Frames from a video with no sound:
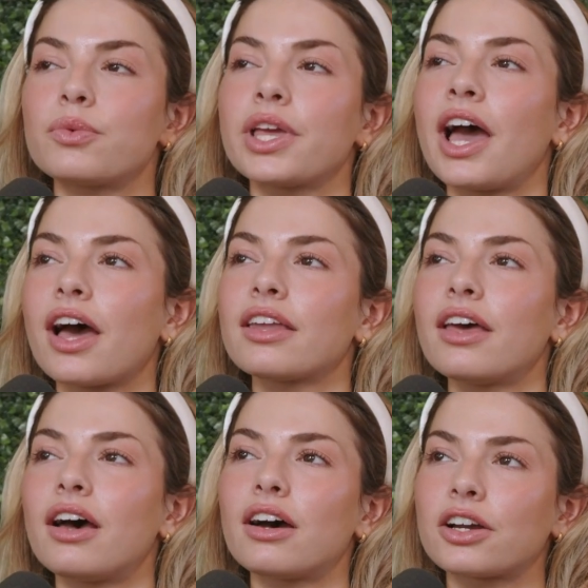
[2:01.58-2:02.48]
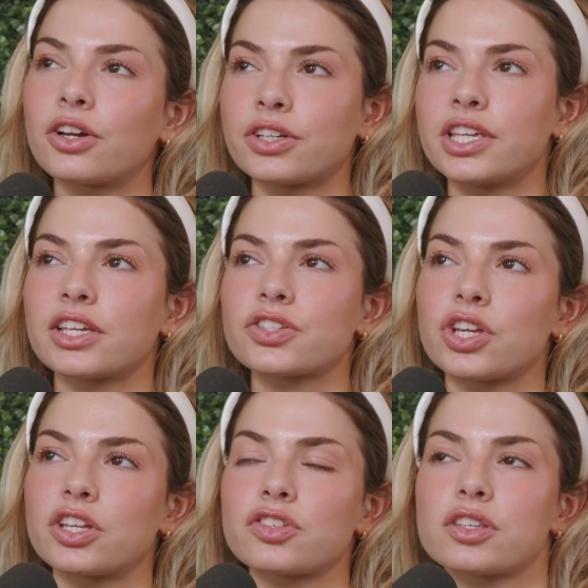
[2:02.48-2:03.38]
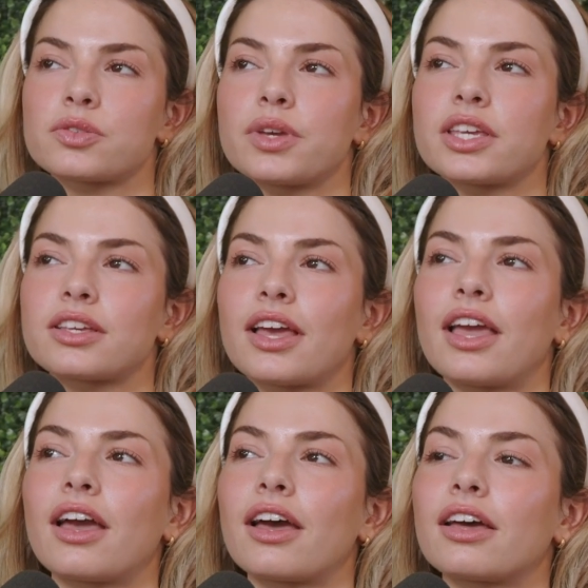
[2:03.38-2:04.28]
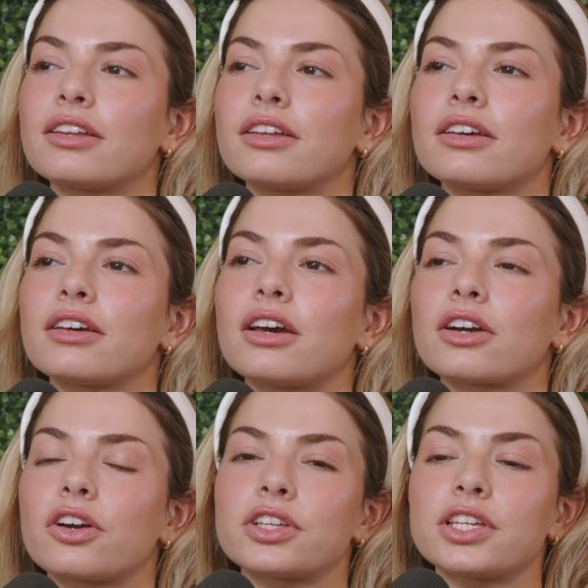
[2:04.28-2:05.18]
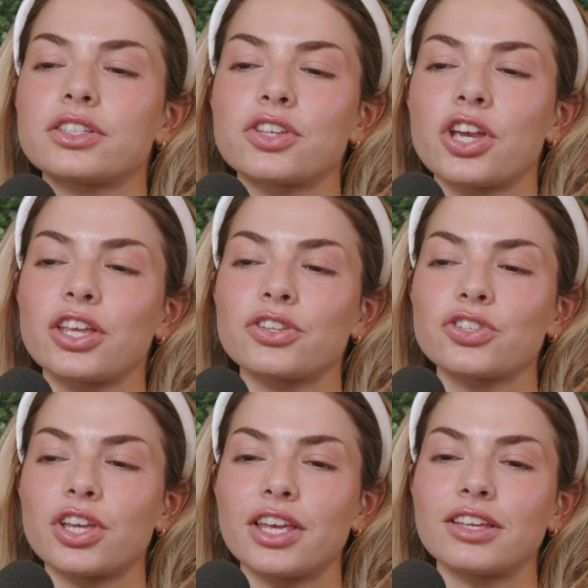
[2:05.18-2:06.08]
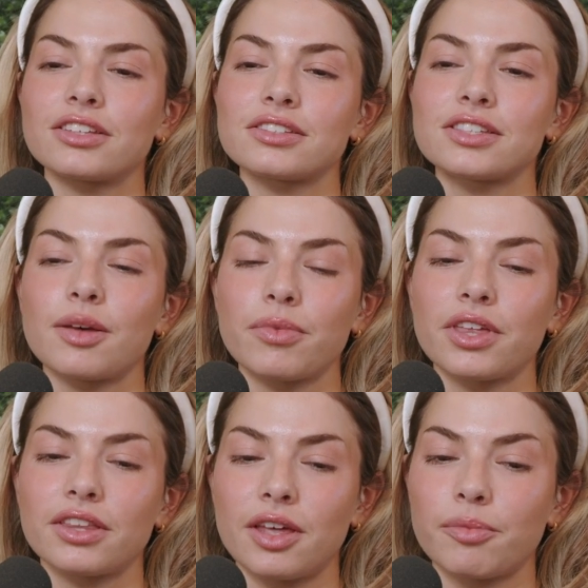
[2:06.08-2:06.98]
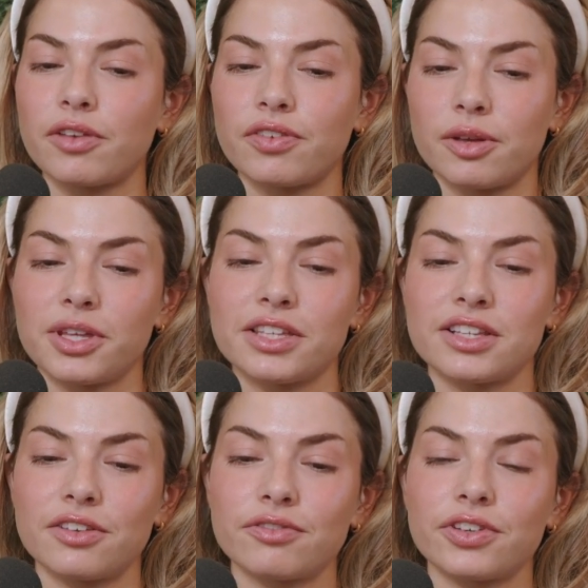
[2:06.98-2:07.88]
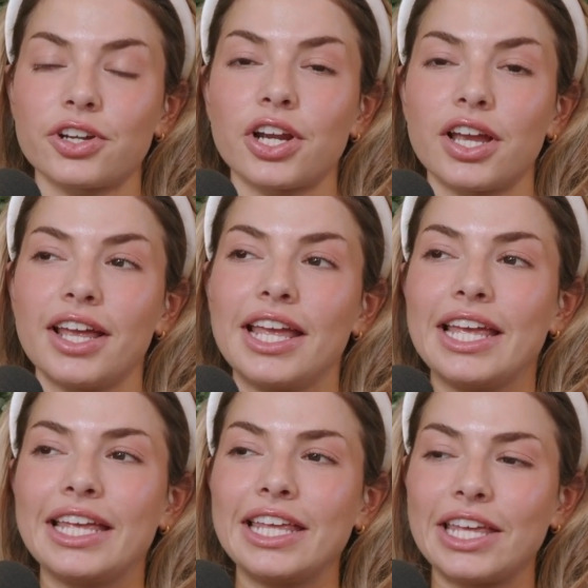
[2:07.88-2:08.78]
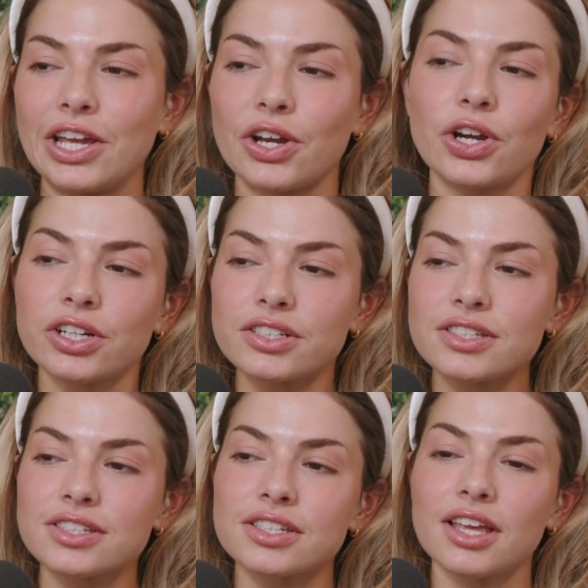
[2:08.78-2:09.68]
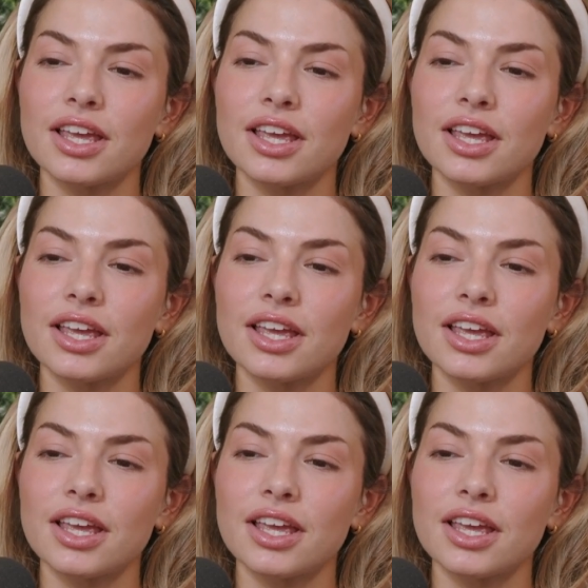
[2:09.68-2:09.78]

we had a cookie exchange this week a cookie exchange is something that my family has done for years.